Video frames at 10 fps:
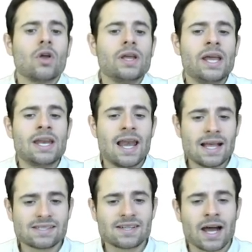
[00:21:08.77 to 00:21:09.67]
in
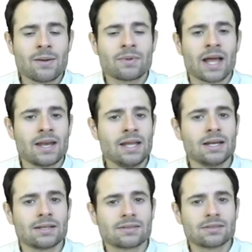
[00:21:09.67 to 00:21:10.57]
less time than
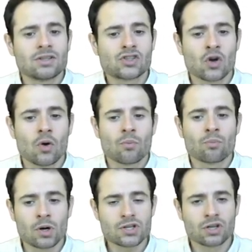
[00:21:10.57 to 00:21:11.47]
England. So
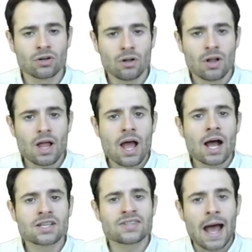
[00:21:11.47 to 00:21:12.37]
Portugal
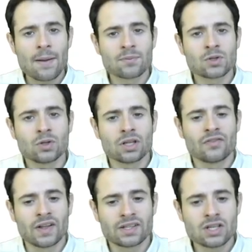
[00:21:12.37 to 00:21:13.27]
has an absolute
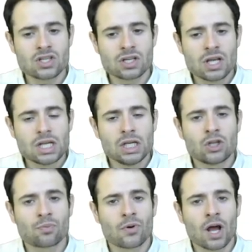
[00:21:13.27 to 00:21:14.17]
advantage in
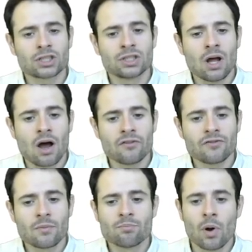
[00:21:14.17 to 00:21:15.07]
the production
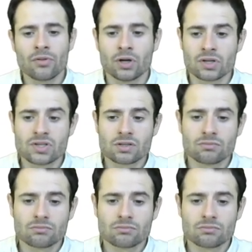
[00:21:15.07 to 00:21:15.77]
of both goods.